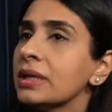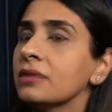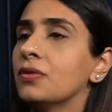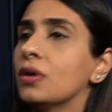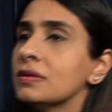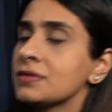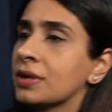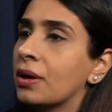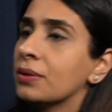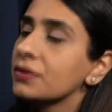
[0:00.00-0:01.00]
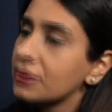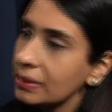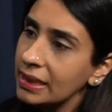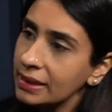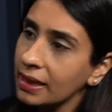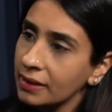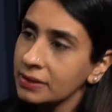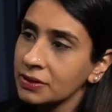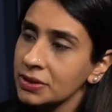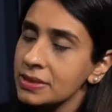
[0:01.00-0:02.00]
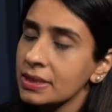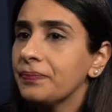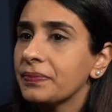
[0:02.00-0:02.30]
revolves around three main characters.